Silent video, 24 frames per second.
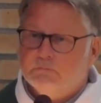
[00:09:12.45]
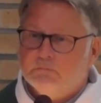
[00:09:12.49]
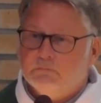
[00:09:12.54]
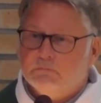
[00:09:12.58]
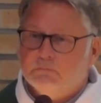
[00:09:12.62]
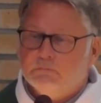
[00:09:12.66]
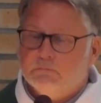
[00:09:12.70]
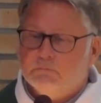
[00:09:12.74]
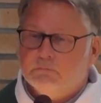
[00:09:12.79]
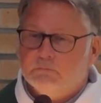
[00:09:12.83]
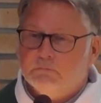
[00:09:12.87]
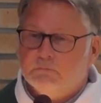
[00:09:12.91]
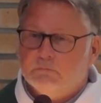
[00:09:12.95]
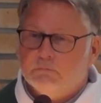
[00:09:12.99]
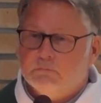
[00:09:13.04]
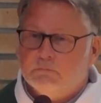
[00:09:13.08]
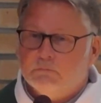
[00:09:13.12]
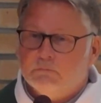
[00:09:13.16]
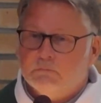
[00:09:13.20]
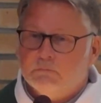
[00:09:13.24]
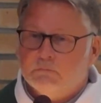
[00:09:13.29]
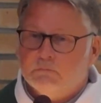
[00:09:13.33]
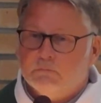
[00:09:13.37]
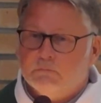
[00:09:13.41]

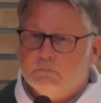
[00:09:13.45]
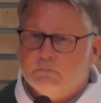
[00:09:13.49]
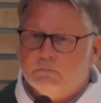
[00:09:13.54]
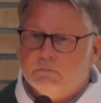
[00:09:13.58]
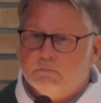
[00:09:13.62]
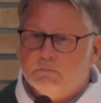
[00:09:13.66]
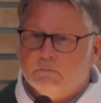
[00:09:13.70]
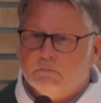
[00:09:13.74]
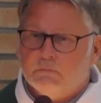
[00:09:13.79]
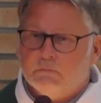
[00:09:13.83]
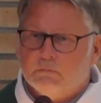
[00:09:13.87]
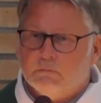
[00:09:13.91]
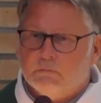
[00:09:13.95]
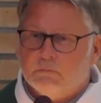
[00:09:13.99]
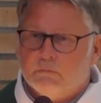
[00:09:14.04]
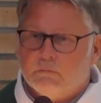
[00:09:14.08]
(no one is talking)